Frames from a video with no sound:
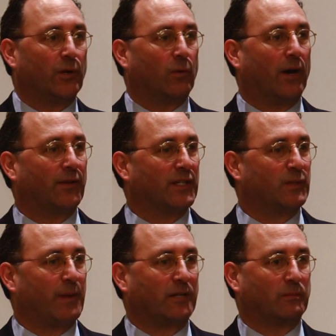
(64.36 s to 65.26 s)
you are in the
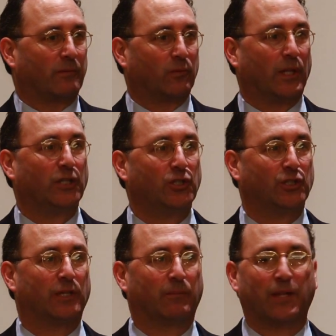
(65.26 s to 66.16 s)
spectrum of
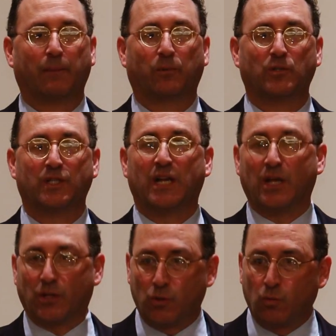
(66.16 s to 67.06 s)
relationship with that person,
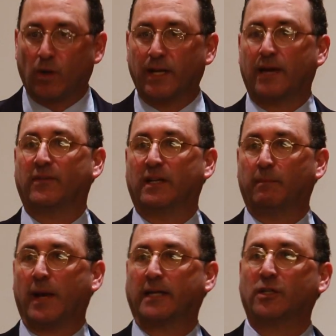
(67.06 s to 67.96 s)
you want to have an
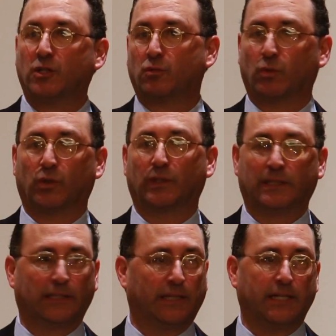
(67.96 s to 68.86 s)
impact in this world.
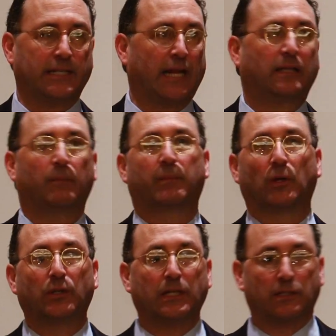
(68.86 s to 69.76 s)
It's not the
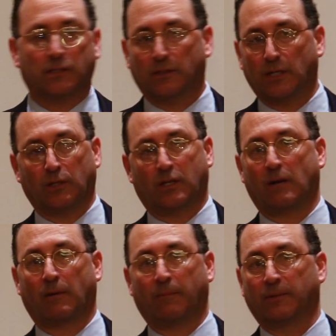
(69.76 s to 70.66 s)
buildings that
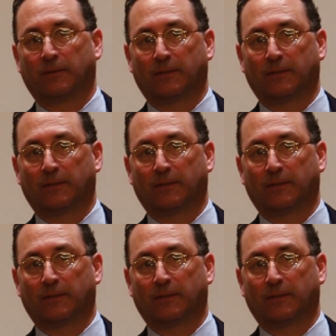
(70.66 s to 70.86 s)
come up.